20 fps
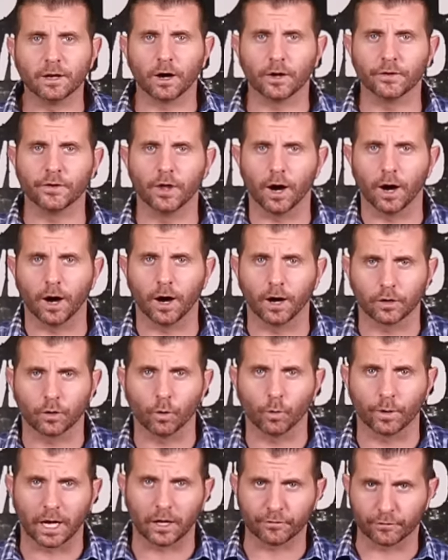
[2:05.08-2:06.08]
on
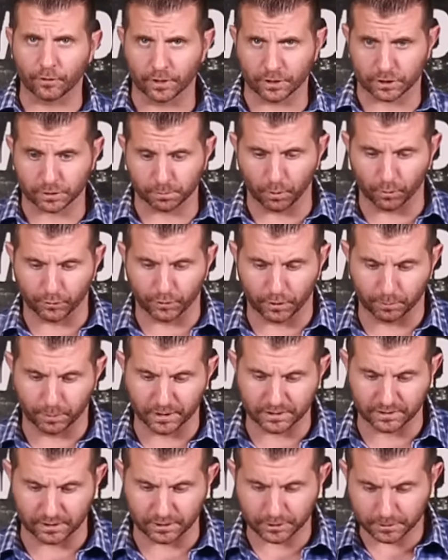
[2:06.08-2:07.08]
going out there and exploding your
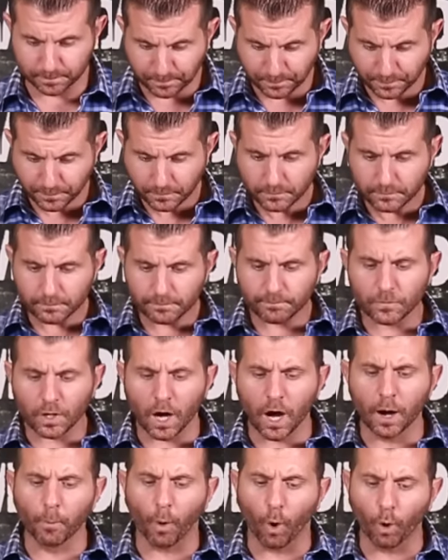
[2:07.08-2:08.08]
business?
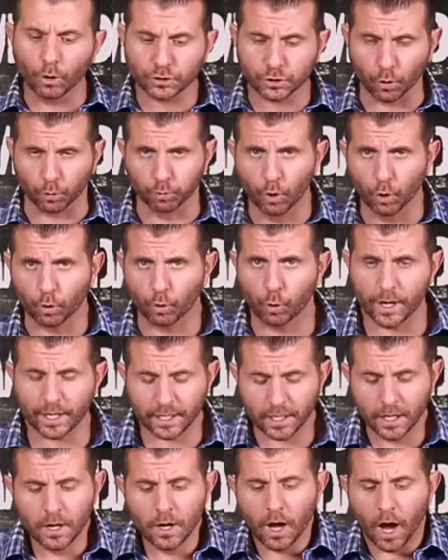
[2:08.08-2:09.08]
Also, real
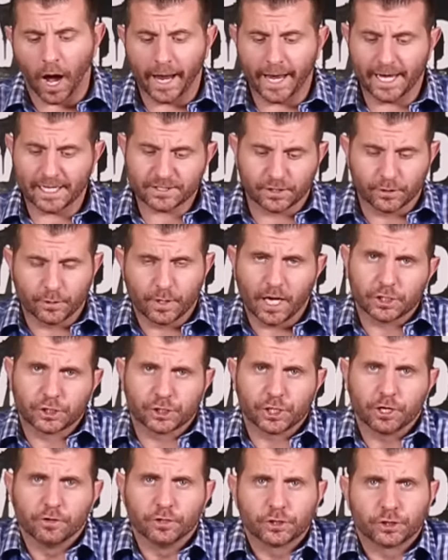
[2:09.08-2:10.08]
quick, I ask that you guys
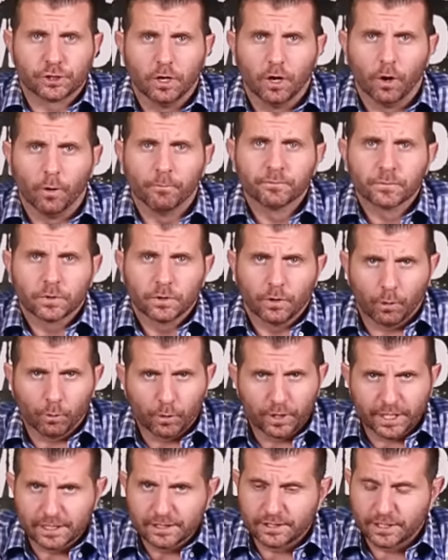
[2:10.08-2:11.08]
share the show. You know, I
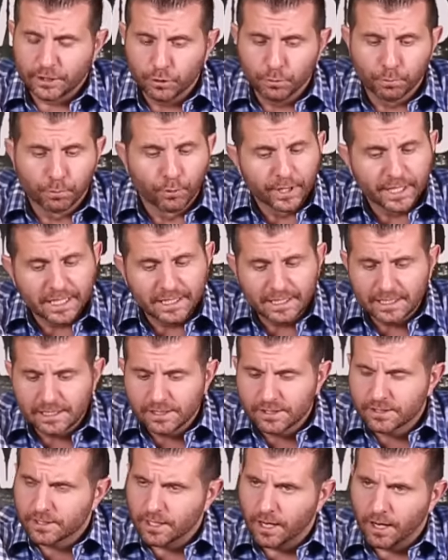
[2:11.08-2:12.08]
want to continue bringing
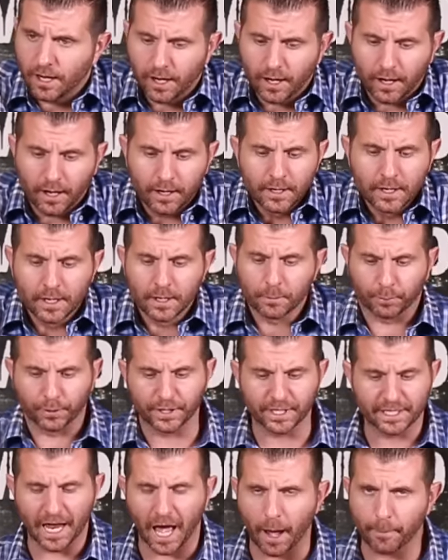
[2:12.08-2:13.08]
these,
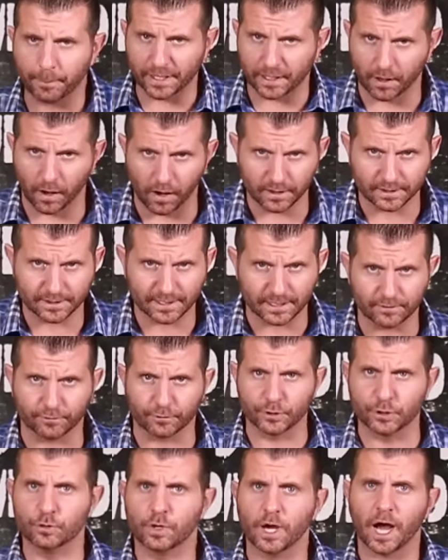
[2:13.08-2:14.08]
bringing epic content
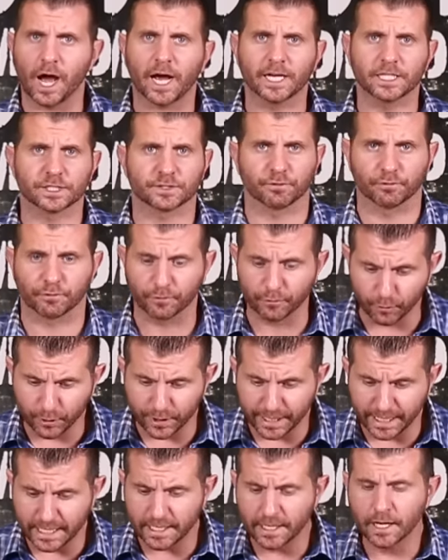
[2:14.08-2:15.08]
for you guys for
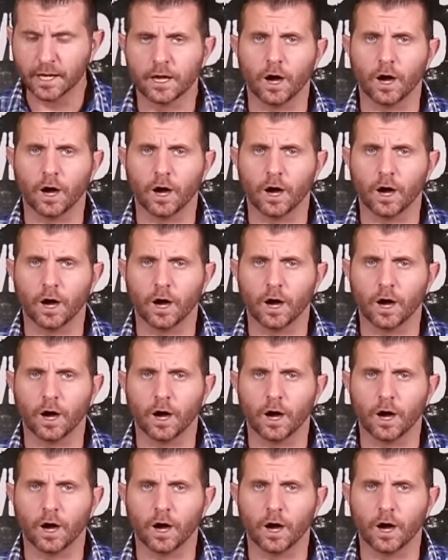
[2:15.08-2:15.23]
free,